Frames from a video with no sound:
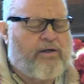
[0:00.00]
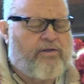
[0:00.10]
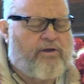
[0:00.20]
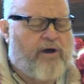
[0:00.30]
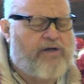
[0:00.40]

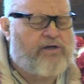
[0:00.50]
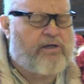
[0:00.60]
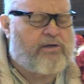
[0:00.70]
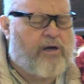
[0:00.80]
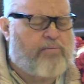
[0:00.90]
They're
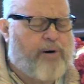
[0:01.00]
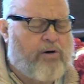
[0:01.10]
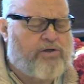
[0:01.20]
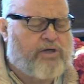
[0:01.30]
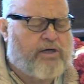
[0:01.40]
actually
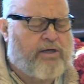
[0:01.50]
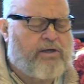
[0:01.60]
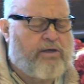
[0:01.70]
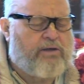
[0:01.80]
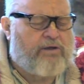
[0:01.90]
opposing.
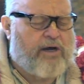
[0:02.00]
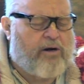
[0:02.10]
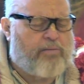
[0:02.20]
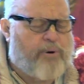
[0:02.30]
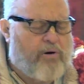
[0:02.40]
They're
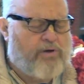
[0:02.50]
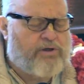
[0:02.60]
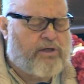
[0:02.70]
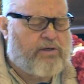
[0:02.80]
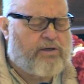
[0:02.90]

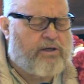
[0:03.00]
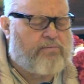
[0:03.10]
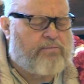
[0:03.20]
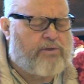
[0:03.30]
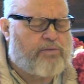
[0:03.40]
opposing the
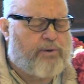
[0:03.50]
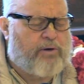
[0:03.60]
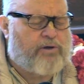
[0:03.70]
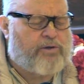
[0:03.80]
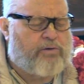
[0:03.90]

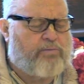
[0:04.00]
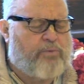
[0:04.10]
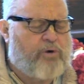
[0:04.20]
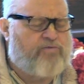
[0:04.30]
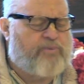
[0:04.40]
spiritual
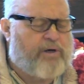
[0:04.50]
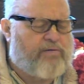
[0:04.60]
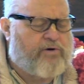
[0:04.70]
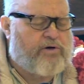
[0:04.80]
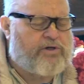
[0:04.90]
movement of
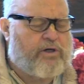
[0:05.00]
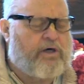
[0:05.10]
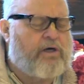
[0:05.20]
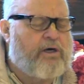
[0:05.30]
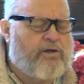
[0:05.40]

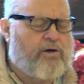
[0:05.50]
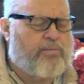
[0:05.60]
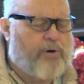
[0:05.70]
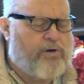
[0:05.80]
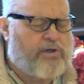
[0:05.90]
Krishna. They're
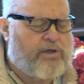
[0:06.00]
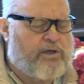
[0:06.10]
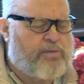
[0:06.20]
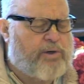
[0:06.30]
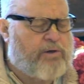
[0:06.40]
opposing the
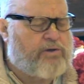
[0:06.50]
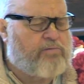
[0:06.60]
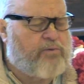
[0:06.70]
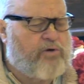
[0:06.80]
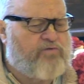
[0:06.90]
spiritual
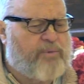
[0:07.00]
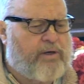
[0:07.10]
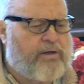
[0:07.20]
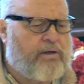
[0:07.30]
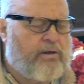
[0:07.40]

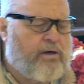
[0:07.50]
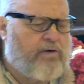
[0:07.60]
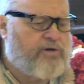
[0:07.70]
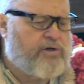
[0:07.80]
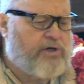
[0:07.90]
movement
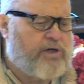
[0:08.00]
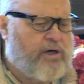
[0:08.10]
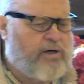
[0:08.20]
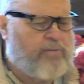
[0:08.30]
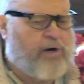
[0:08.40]
of Sri
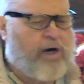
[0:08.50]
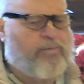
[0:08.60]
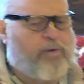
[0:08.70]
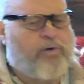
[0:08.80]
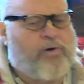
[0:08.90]
Chaitanya
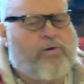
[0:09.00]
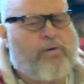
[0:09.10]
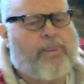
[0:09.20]
Mahaprabhu.